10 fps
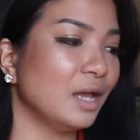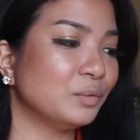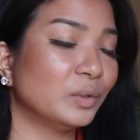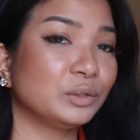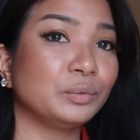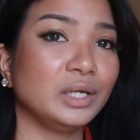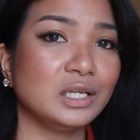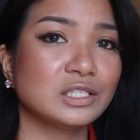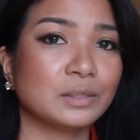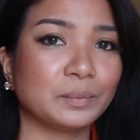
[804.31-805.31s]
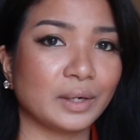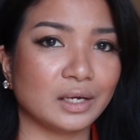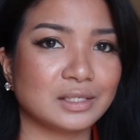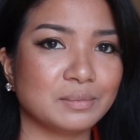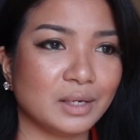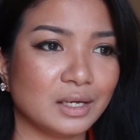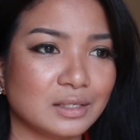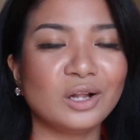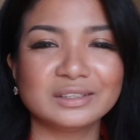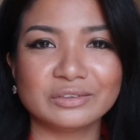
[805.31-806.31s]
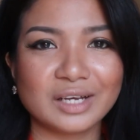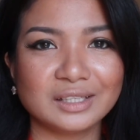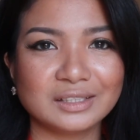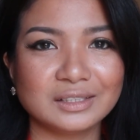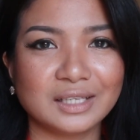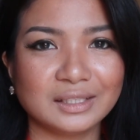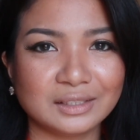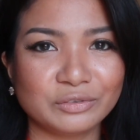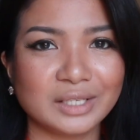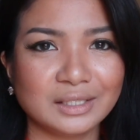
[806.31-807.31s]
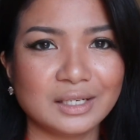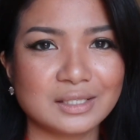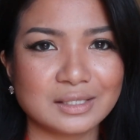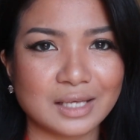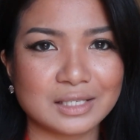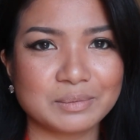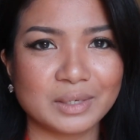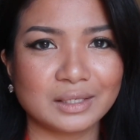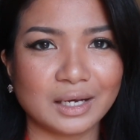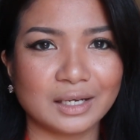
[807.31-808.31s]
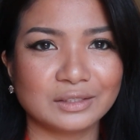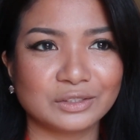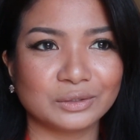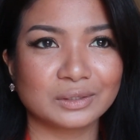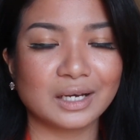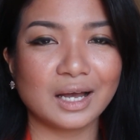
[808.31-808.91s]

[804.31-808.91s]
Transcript: And what really surprised me, all the readiness assessment I took,